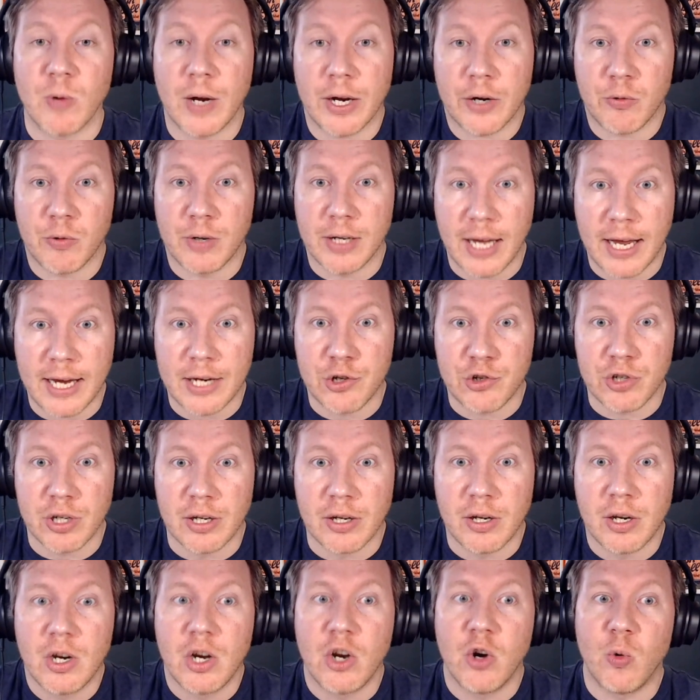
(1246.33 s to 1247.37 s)

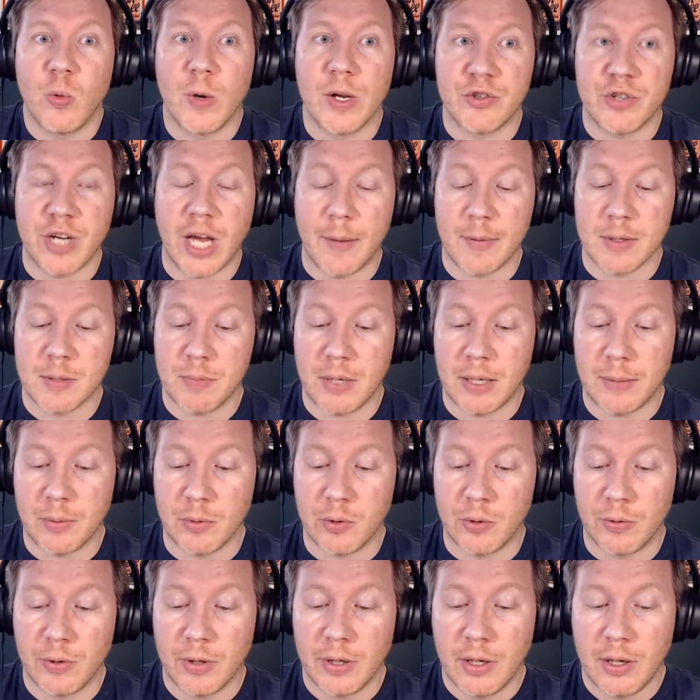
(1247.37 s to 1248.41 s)
recreation which helps
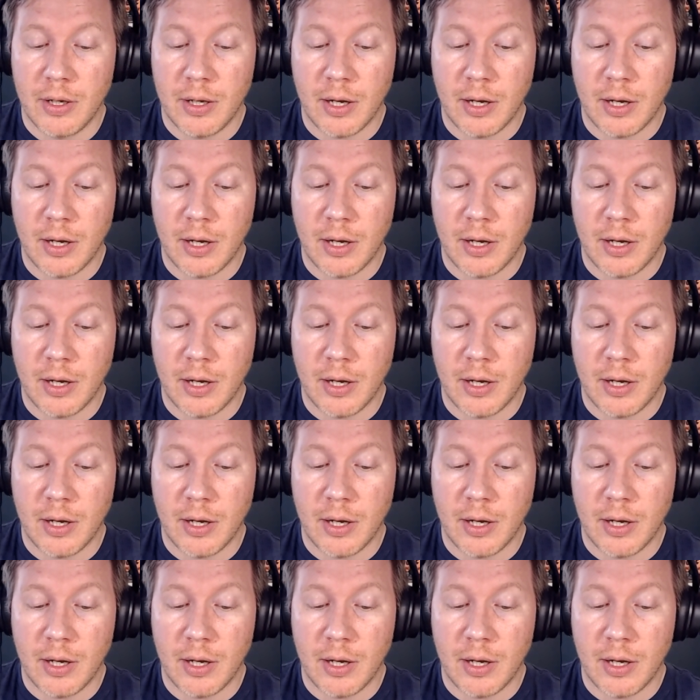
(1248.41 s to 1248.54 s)
people,